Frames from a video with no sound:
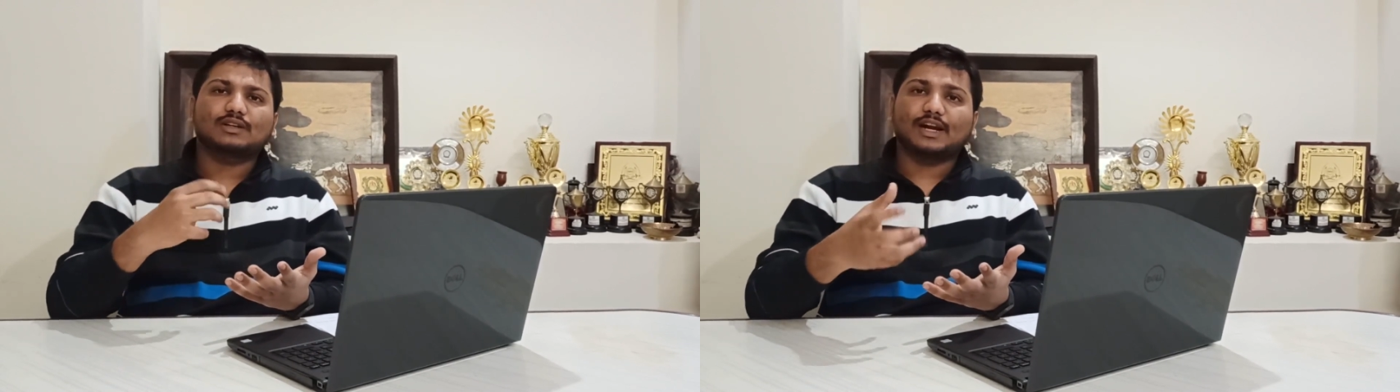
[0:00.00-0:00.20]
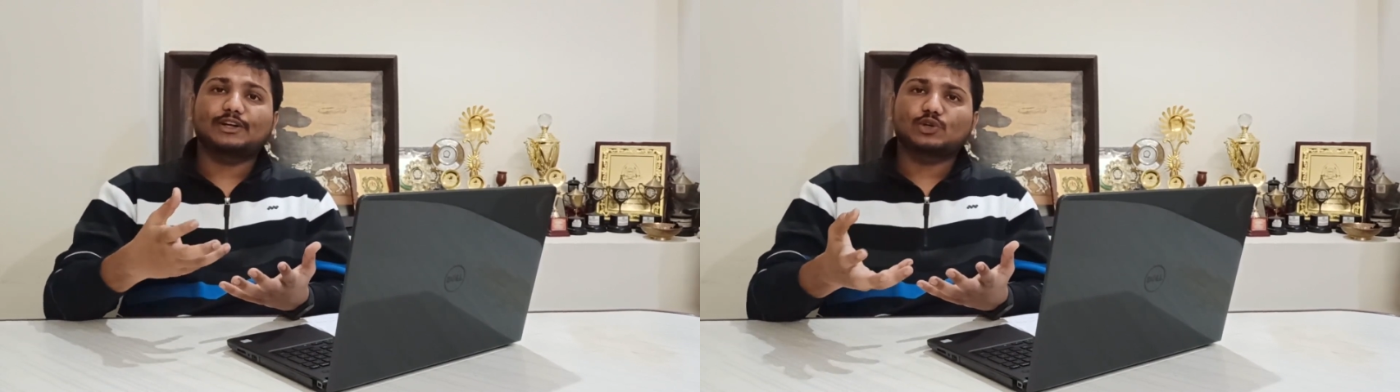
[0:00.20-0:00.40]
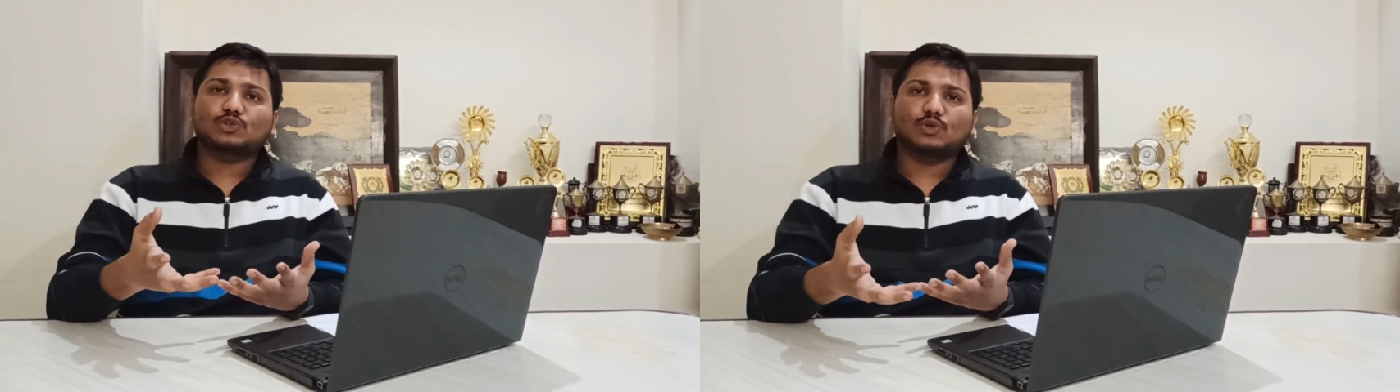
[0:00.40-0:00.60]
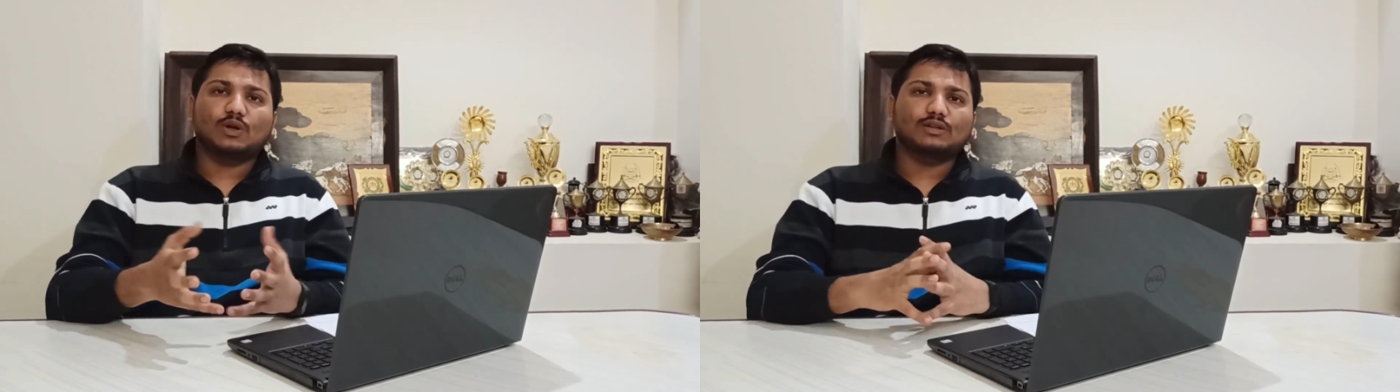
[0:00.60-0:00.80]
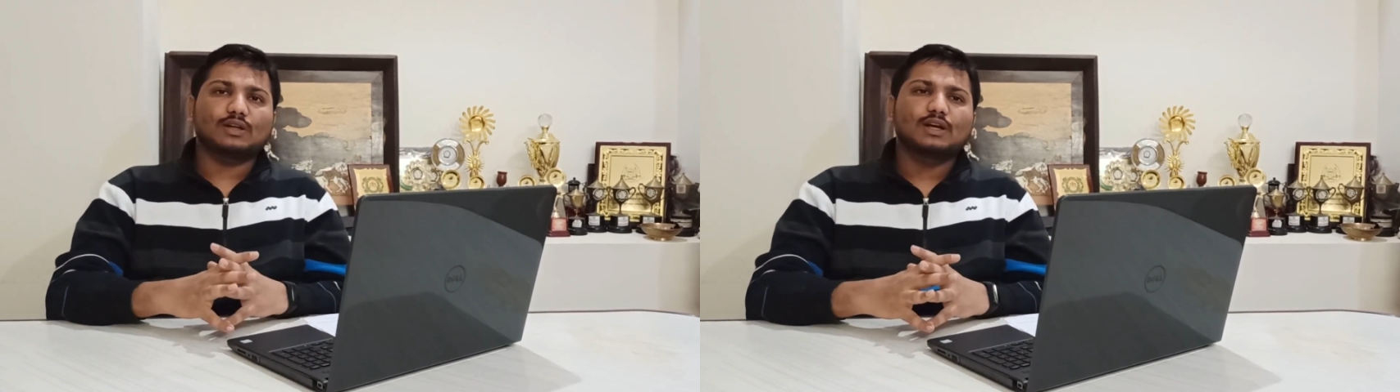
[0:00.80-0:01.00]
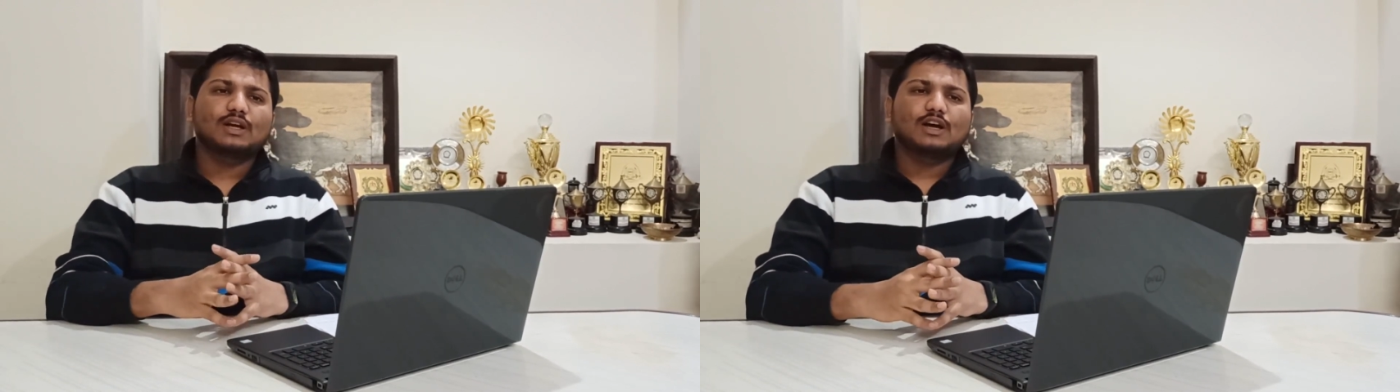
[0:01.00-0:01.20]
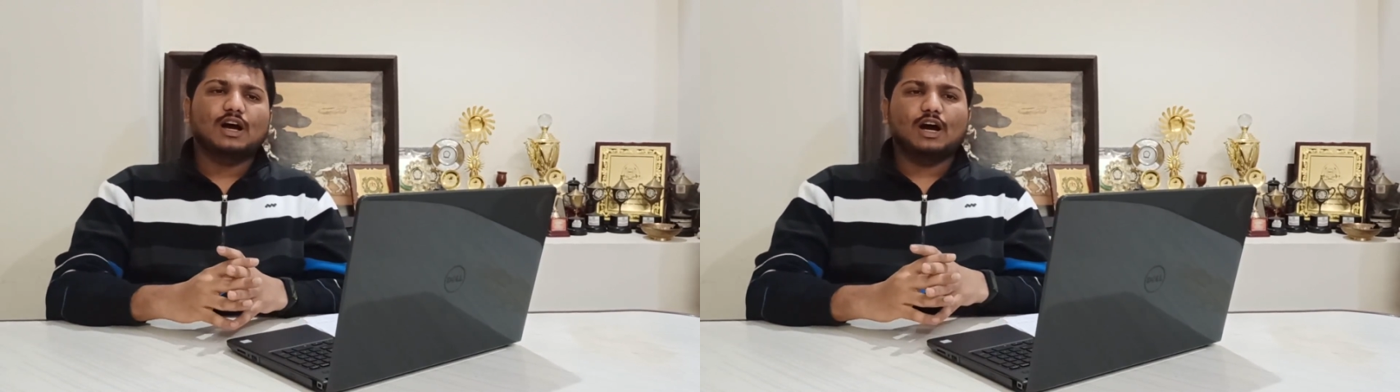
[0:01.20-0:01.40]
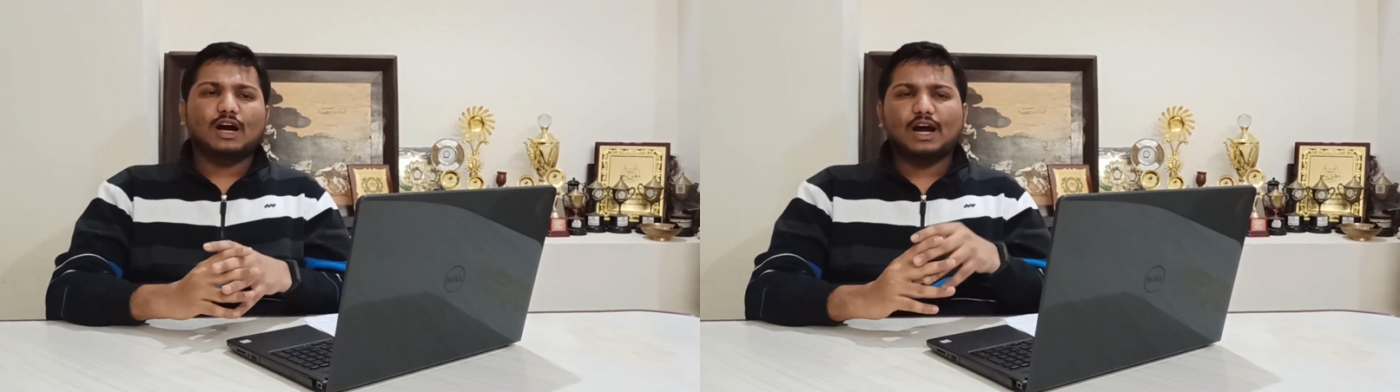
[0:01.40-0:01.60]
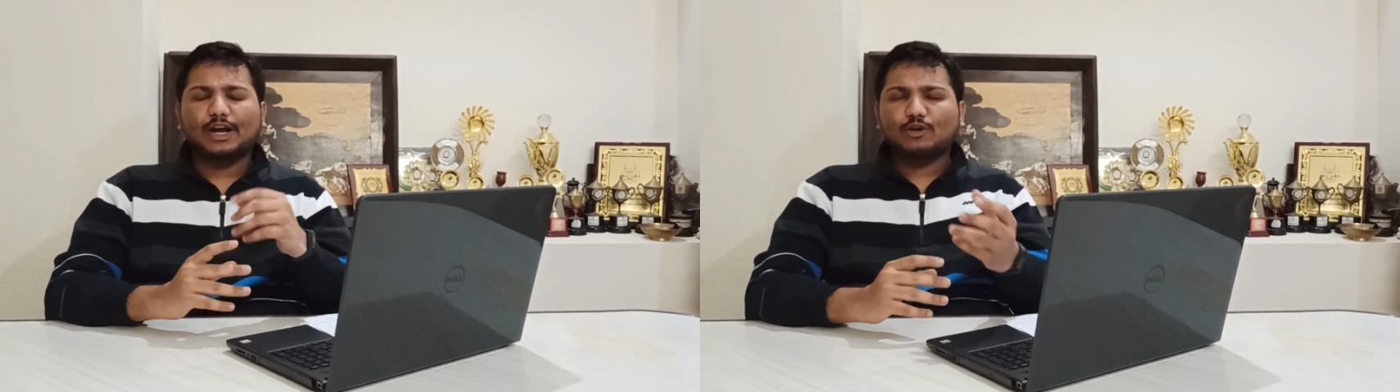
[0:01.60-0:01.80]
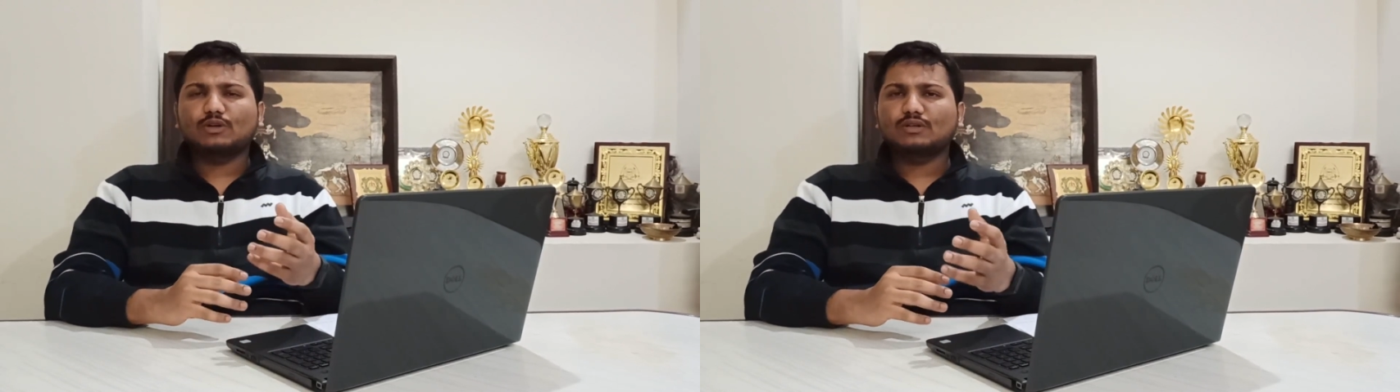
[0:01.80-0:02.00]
try to solve. I